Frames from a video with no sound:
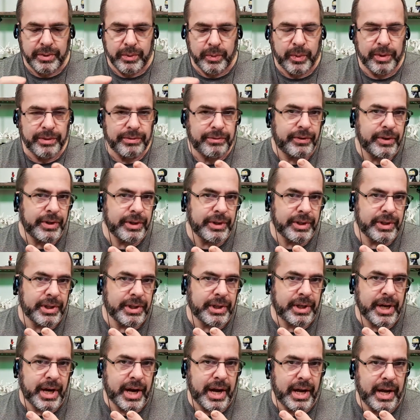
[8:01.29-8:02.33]
We feel
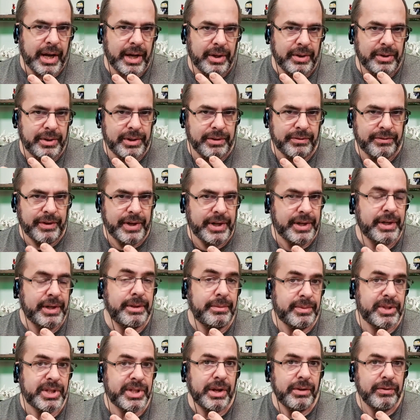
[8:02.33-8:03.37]
that Kyle defended
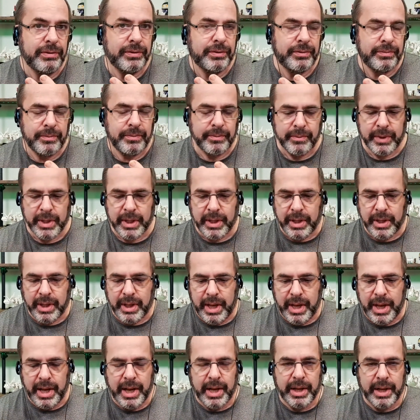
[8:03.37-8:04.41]
himself.
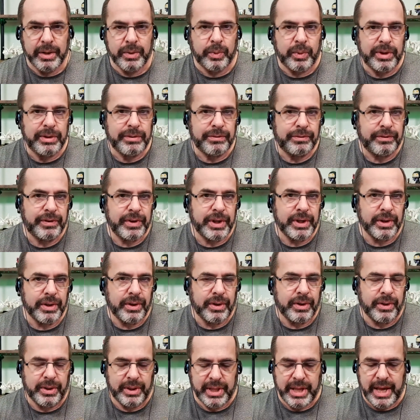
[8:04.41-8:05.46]
And we
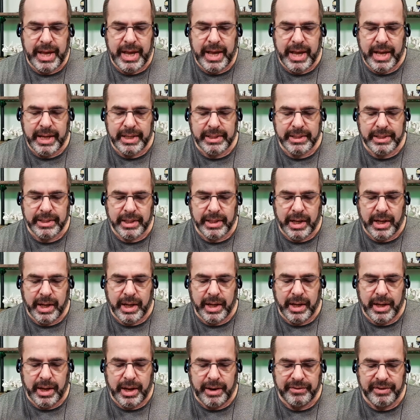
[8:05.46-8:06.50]
feel that
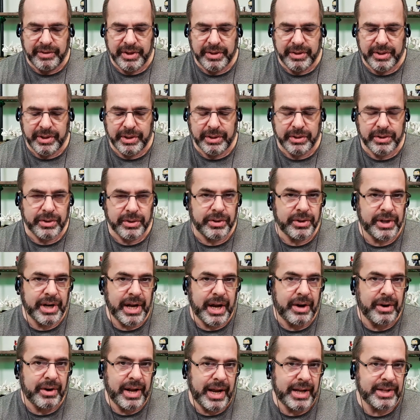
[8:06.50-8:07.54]
everything turned
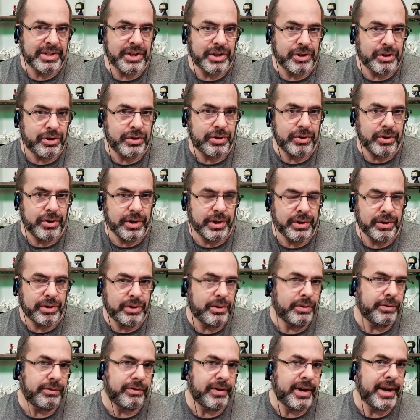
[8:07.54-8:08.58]
out as it should,
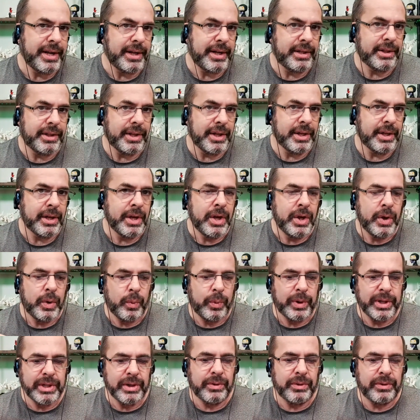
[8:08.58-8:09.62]
though frankly,
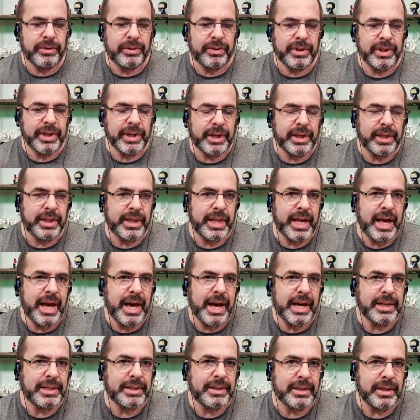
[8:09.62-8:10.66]
we don't think
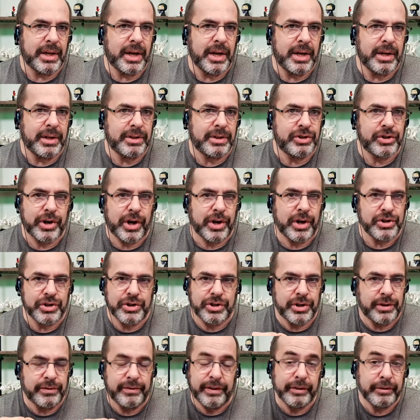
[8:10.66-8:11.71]
that charges
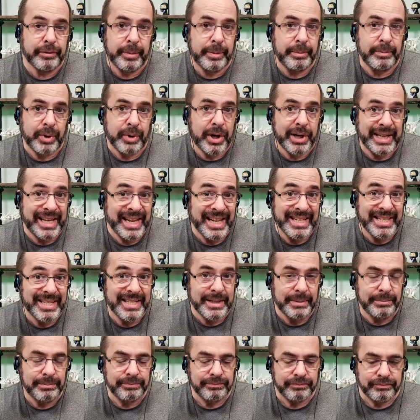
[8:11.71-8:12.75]
should have ever been brought against
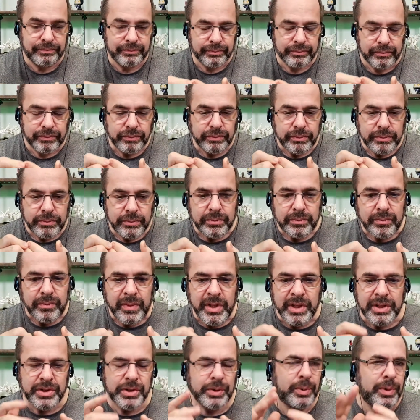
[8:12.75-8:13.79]
him.
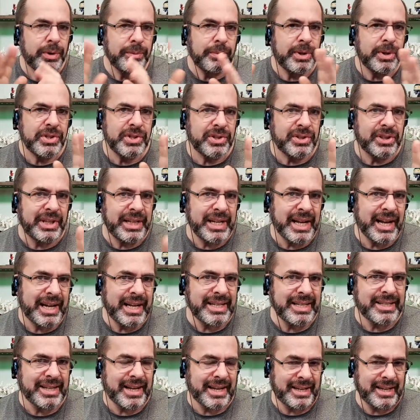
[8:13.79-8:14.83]
So we're most certainly not
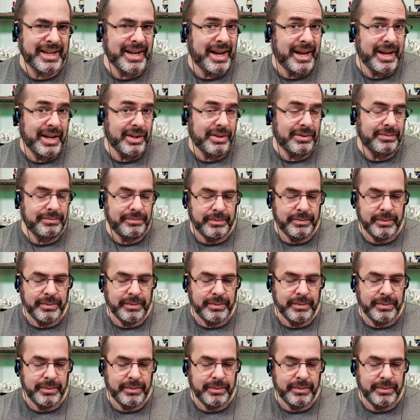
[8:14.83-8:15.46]
anti-Kyle.